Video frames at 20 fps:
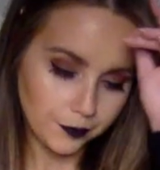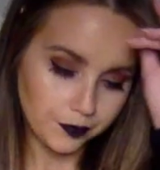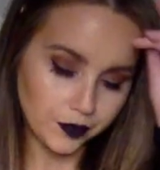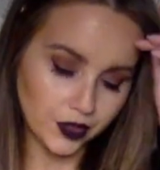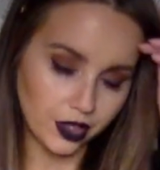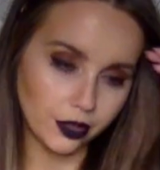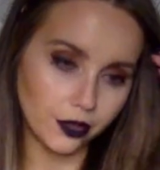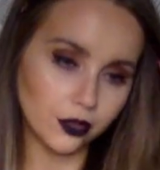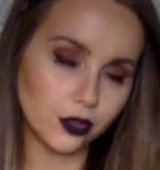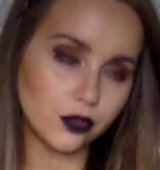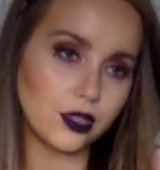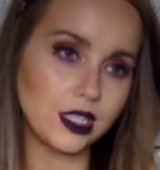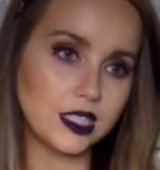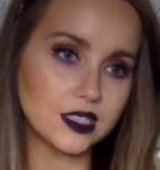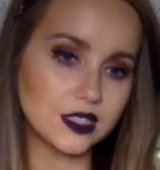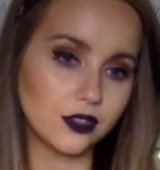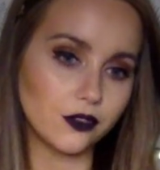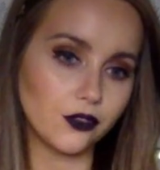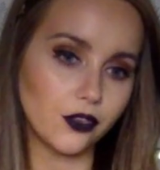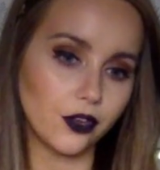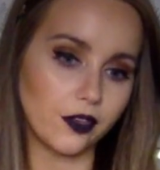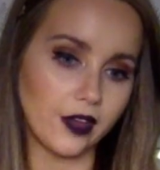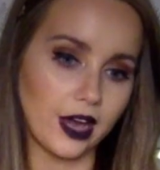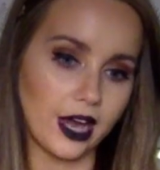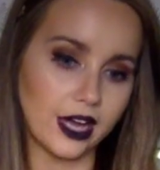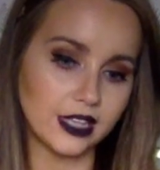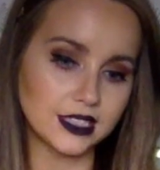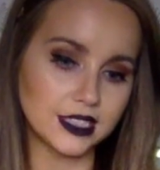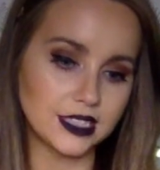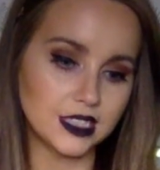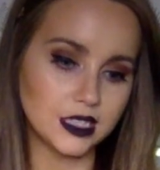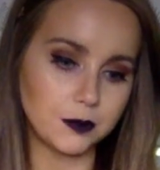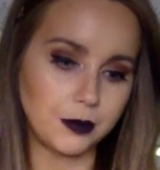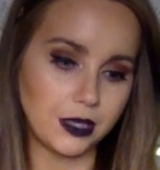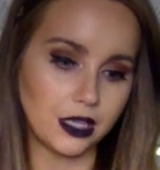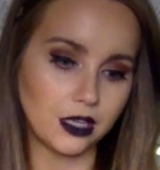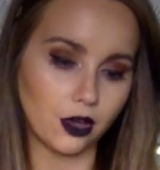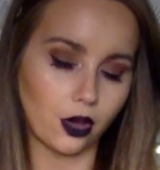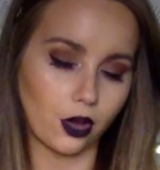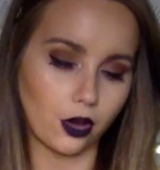Another reason for that is
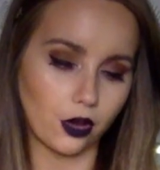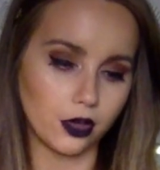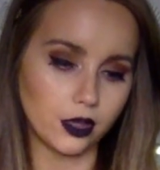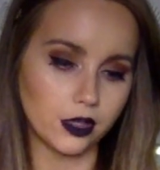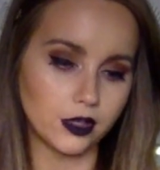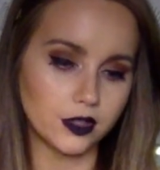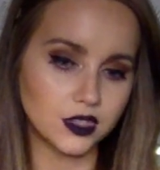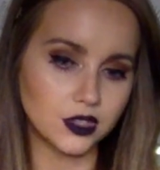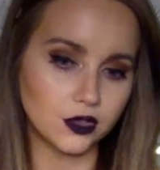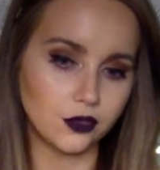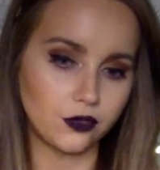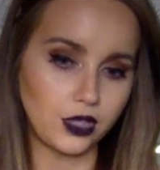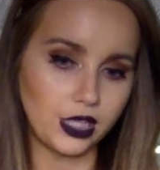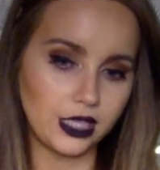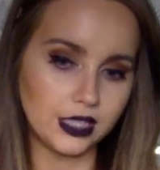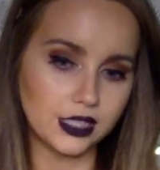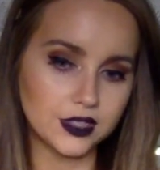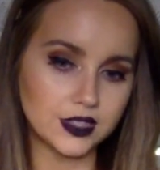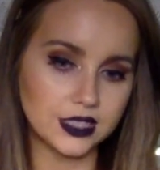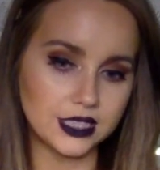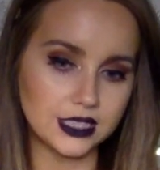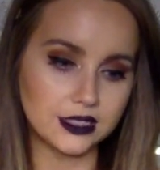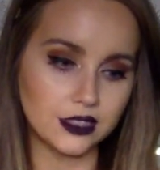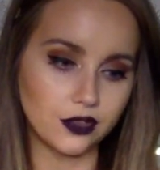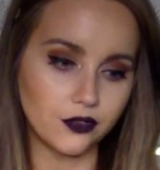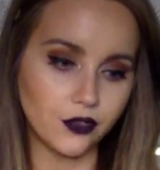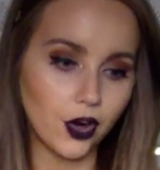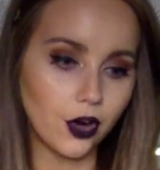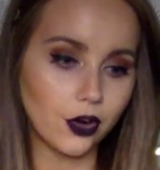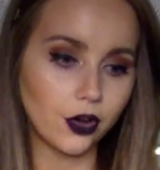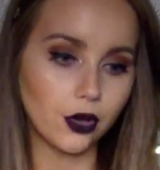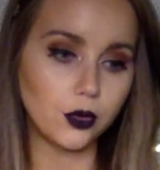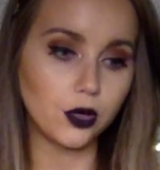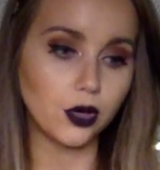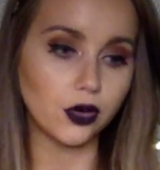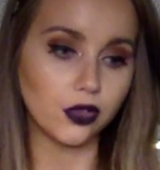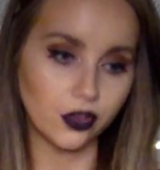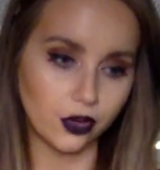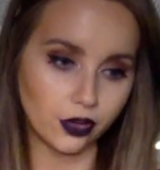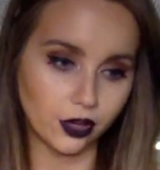because Venus is in Virgo, your
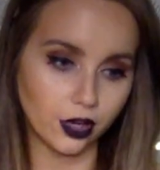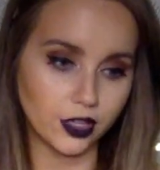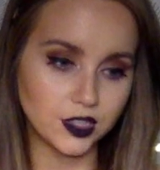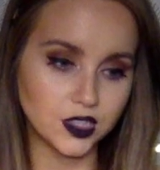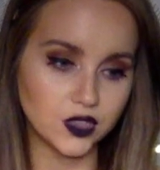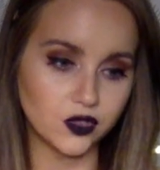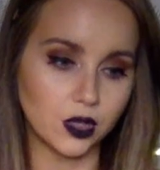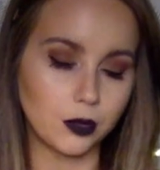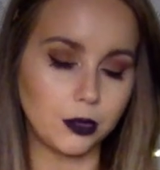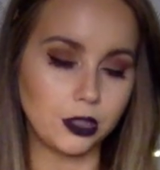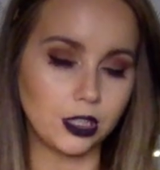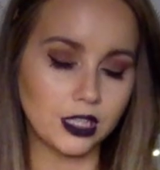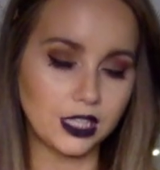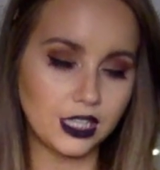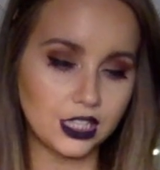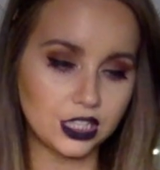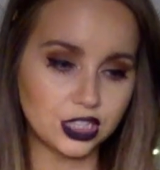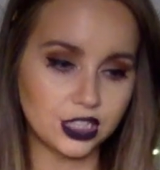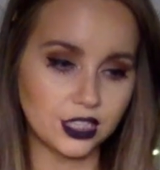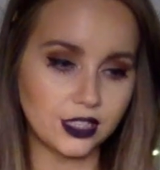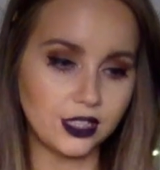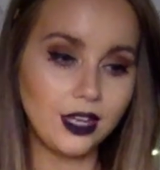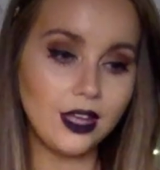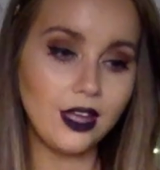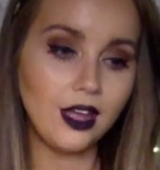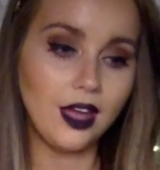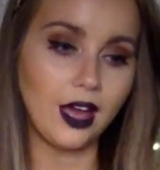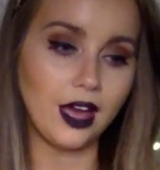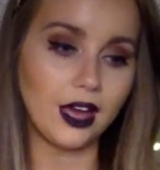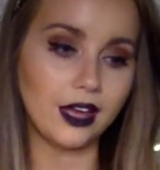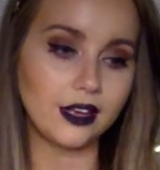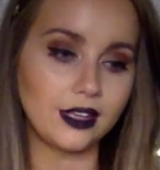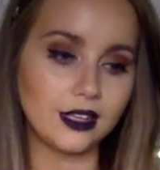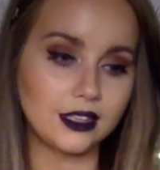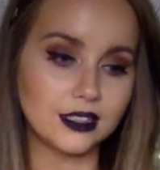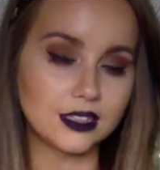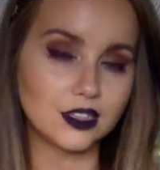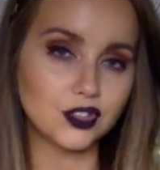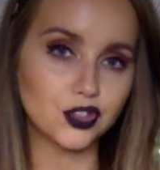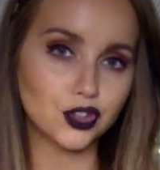third house of communication, and
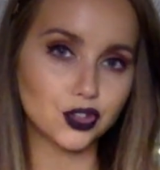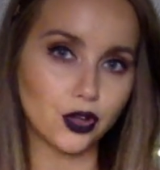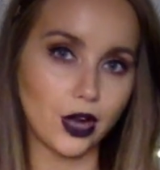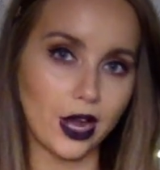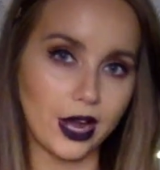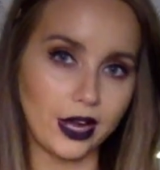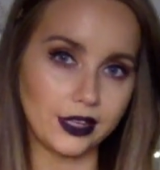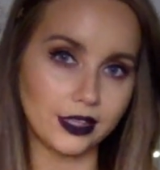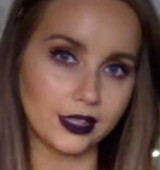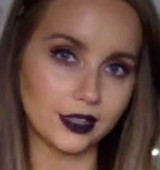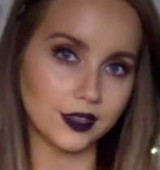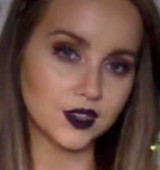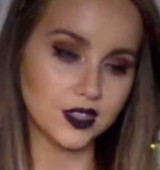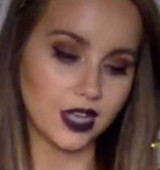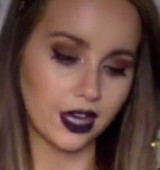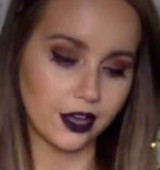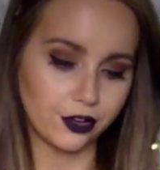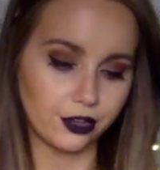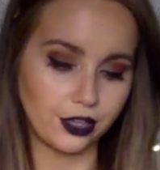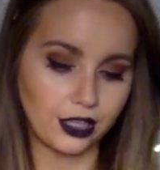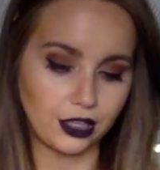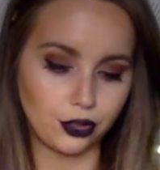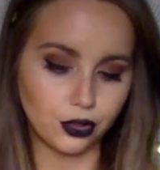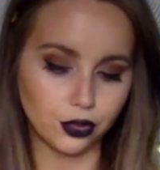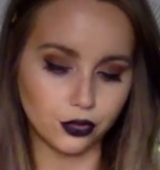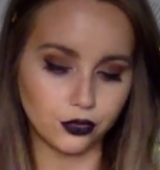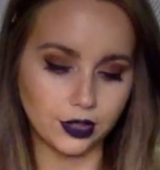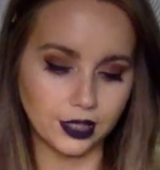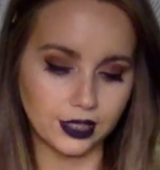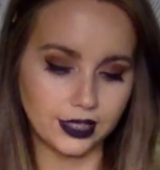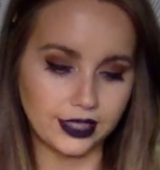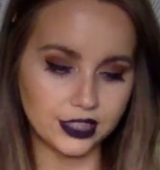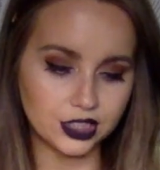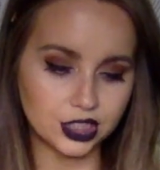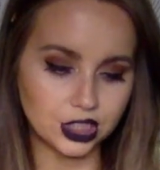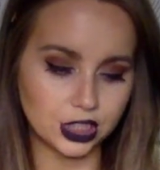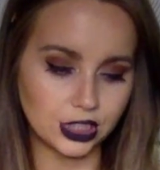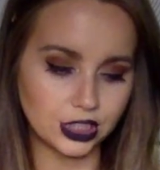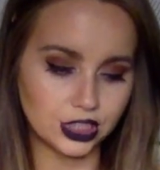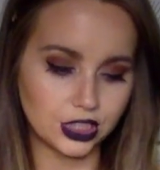it is trining Saturn in your
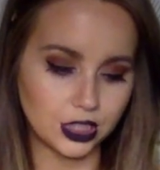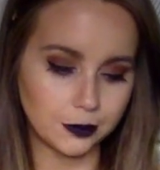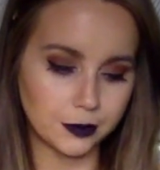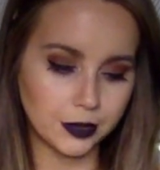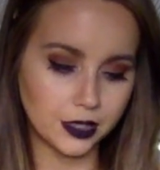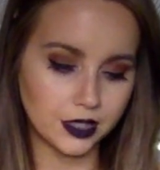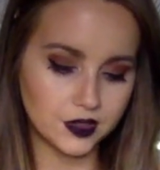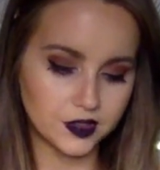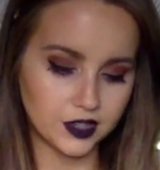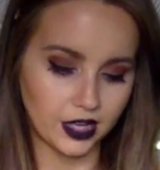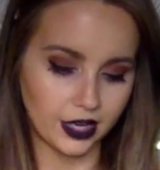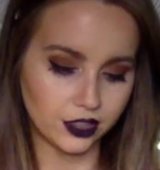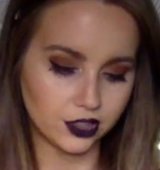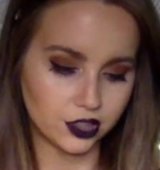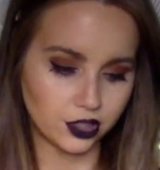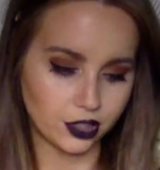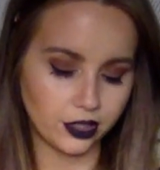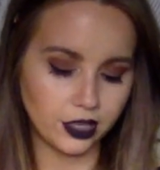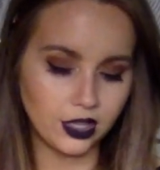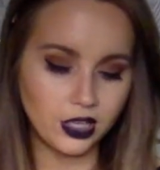relationship sector.